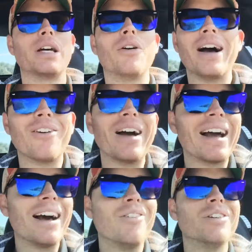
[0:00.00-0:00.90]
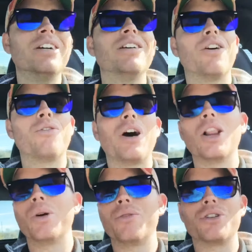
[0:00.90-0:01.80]
I don't have the
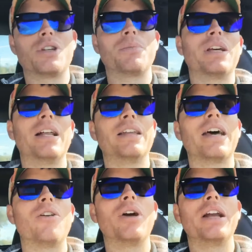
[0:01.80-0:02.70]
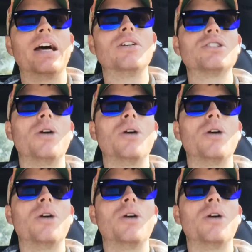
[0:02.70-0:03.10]
following for something like that right now.